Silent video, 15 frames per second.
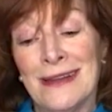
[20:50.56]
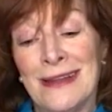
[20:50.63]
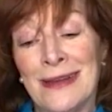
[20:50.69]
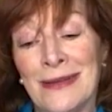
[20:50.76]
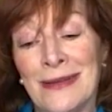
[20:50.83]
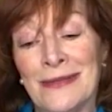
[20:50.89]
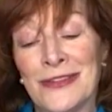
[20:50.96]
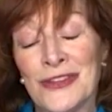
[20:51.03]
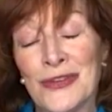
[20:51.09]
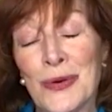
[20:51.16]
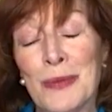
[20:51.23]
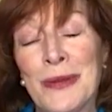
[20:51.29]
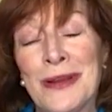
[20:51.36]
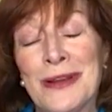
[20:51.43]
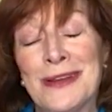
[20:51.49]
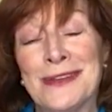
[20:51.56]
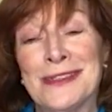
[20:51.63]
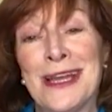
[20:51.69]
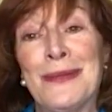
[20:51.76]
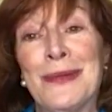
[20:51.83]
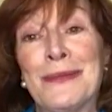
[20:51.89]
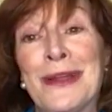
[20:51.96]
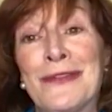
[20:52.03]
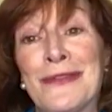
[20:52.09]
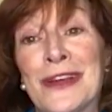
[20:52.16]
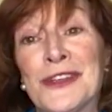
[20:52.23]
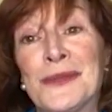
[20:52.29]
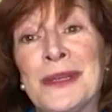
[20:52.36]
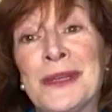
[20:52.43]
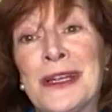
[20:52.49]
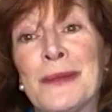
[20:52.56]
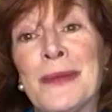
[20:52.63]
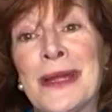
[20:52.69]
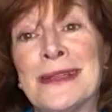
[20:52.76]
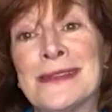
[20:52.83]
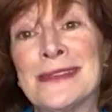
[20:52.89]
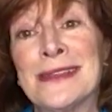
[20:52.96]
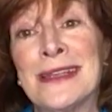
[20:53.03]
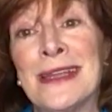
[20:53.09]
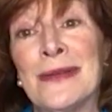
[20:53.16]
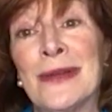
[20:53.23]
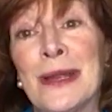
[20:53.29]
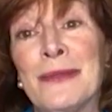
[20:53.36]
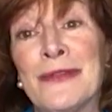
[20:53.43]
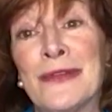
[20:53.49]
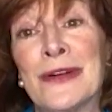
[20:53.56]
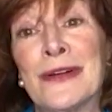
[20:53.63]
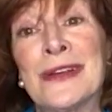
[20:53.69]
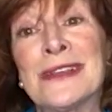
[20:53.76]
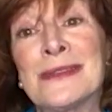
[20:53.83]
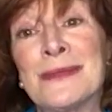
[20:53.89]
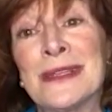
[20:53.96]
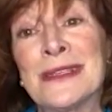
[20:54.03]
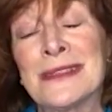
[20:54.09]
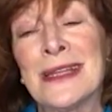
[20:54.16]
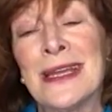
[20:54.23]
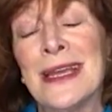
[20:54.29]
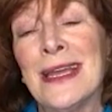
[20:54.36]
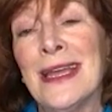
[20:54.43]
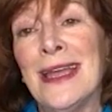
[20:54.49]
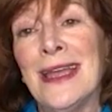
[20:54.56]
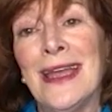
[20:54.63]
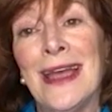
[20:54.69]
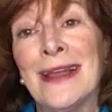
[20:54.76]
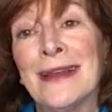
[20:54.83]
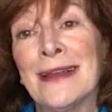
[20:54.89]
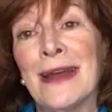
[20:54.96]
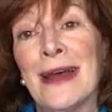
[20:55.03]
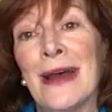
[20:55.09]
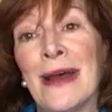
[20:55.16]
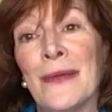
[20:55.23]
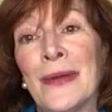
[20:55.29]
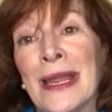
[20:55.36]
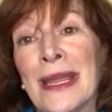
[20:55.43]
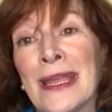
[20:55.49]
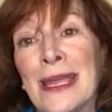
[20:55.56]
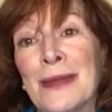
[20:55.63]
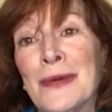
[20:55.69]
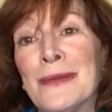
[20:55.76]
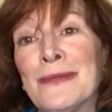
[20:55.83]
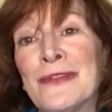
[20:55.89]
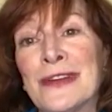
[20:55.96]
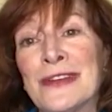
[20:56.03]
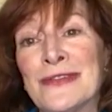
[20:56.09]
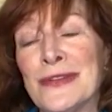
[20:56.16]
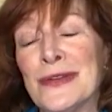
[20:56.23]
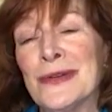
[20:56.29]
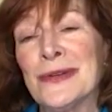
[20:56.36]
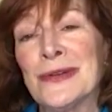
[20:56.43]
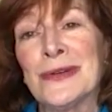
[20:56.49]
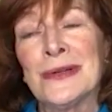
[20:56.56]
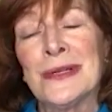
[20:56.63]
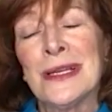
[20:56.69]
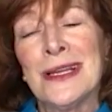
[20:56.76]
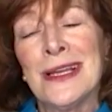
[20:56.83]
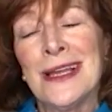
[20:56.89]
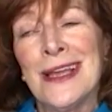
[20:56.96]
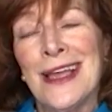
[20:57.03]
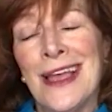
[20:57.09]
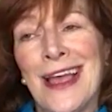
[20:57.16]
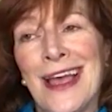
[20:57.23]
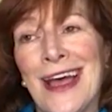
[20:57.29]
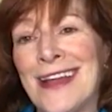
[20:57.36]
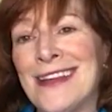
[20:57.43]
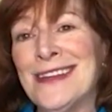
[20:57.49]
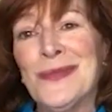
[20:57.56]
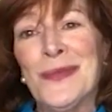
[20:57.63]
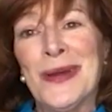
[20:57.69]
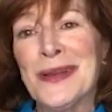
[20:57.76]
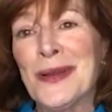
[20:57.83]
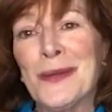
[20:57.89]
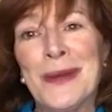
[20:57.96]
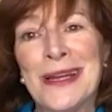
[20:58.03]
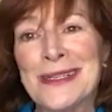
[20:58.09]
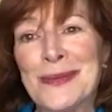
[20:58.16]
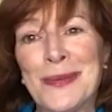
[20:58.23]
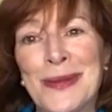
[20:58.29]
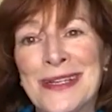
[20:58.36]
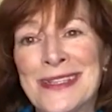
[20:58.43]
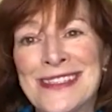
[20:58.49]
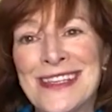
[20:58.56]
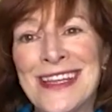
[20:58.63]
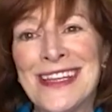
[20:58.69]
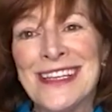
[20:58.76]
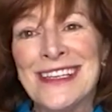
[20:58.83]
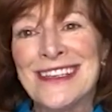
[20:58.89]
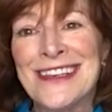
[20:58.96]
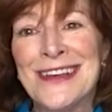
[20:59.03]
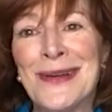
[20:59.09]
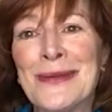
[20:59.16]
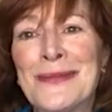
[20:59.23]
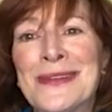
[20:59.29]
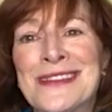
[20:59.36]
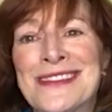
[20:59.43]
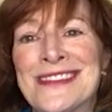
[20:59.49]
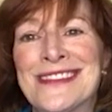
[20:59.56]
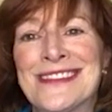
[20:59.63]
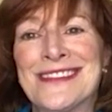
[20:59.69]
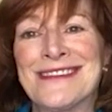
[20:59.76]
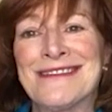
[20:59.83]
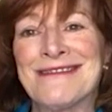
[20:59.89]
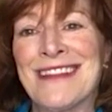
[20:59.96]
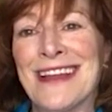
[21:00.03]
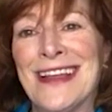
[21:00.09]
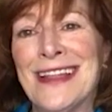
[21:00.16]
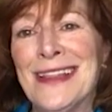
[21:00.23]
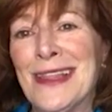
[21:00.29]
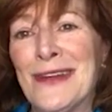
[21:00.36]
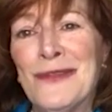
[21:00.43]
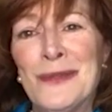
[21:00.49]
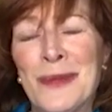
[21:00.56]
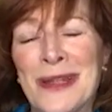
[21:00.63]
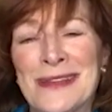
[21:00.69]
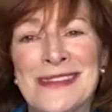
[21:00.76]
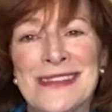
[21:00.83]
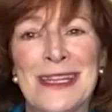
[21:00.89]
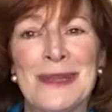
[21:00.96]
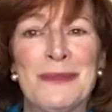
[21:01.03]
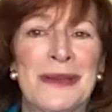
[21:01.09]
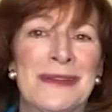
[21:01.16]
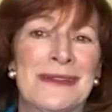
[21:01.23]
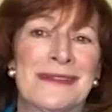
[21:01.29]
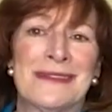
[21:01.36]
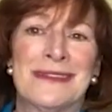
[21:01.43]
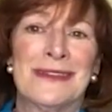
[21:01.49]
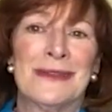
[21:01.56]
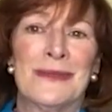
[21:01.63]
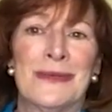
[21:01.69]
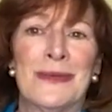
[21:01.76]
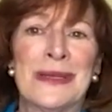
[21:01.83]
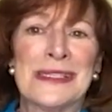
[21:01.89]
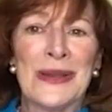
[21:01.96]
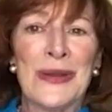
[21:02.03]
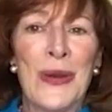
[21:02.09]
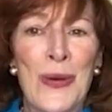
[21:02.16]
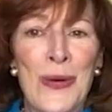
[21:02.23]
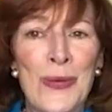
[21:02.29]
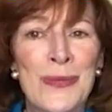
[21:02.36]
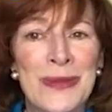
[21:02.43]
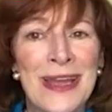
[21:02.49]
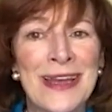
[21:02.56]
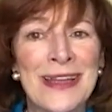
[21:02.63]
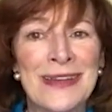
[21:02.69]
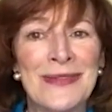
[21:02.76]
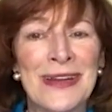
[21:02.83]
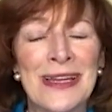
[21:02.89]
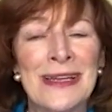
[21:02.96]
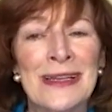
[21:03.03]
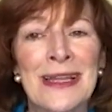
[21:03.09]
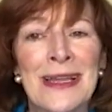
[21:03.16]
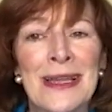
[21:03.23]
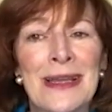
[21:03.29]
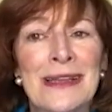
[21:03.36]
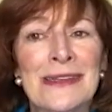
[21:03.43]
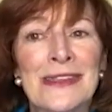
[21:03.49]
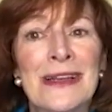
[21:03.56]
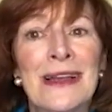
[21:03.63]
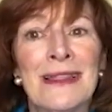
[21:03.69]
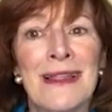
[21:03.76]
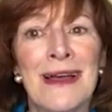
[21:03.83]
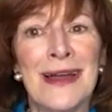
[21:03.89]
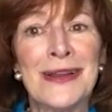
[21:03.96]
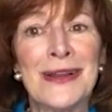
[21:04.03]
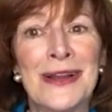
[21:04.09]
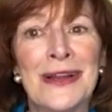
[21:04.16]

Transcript: a short period of time in my freshman year at Penn State, right before Christmas. And when I came home for his funeral, I didn't want to go back to Penn State. You know, I loved Penn State, but it still wasn't home yet, right? It took a lot of